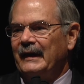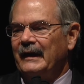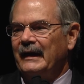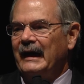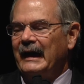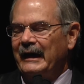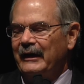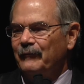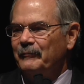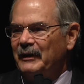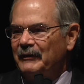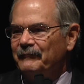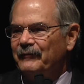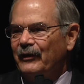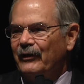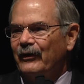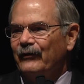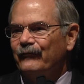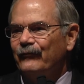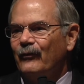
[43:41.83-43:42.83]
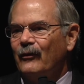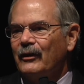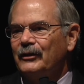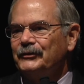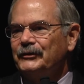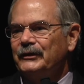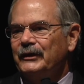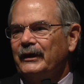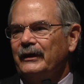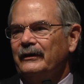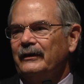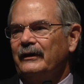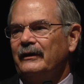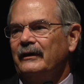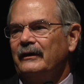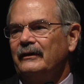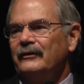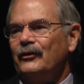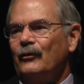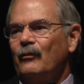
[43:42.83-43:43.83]
I have been very fortunate
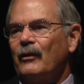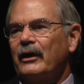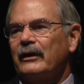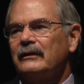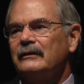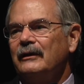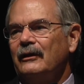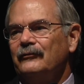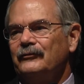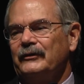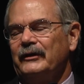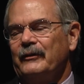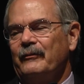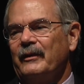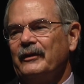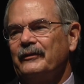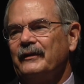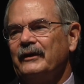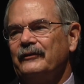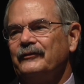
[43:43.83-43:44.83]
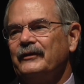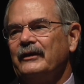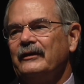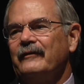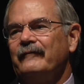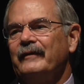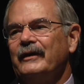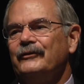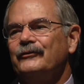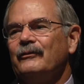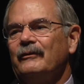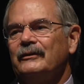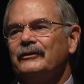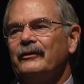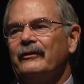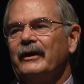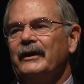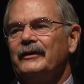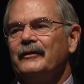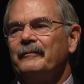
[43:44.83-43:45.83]
to work closely with this individual
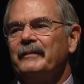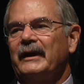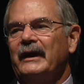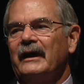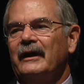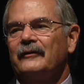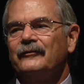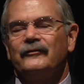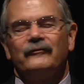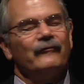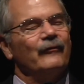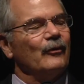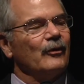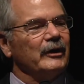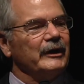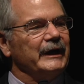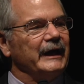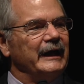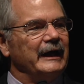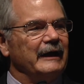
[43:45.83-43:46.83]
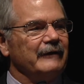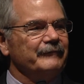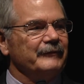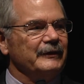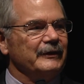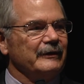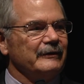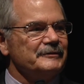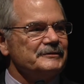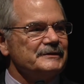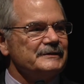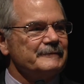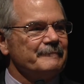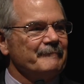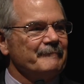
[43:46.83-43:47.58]
during the past 4.5 years,